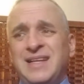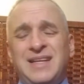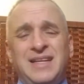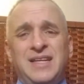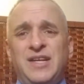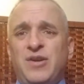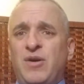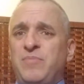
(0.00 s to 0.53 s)

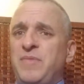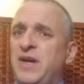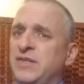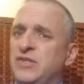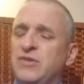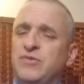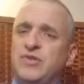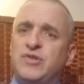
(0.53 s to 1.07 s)
I'm
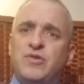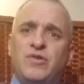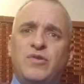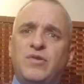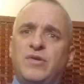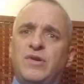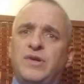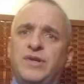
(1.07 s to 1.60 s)
not so
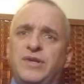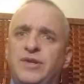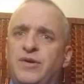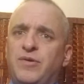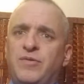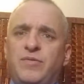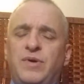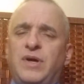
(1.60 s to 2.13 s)
sure,
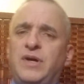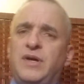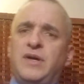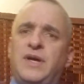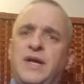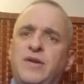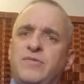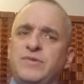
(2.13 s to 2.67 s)

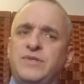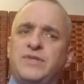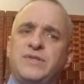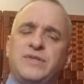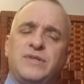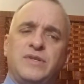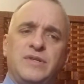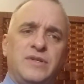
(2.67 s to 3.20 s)

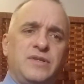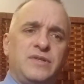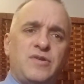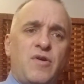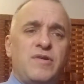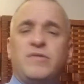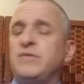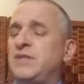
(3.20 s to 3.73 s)

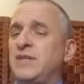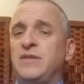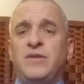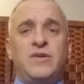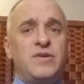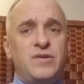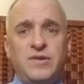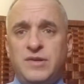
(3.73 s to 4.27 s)
Darnold didn't
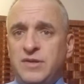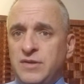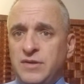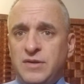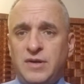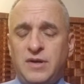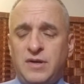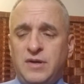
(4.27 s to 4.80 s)
look good
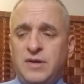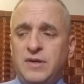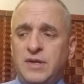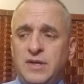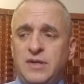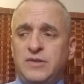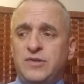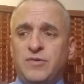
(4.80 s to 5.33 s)

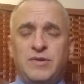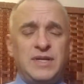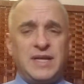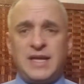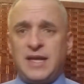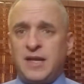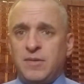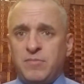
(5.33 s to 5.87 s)
during the
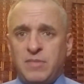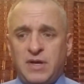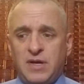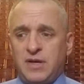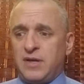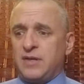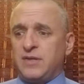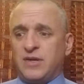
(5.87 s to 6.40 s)
game.
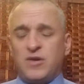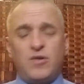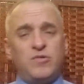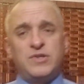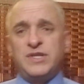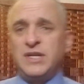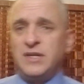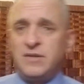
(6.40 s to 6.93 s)
The
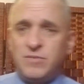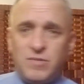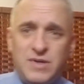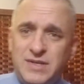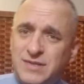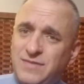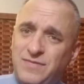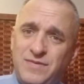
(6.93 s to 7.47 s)
coaching
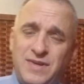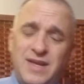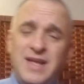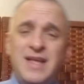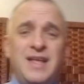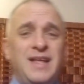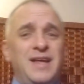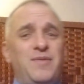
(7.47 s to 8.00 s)

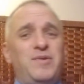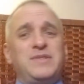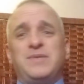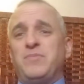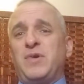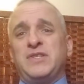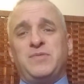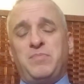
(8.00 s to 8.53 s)

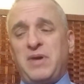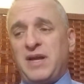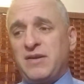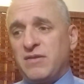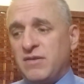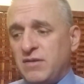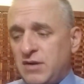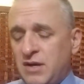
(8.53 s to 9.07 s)
wasn't much
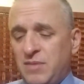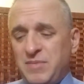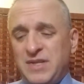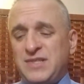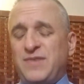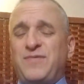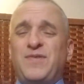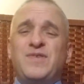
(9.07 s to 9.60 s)
better.
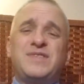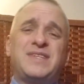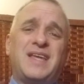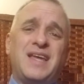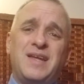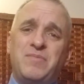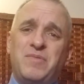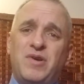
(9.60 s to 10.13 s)
It's a first
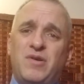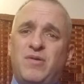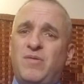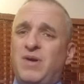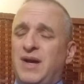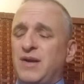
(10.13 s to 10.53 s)
game, though.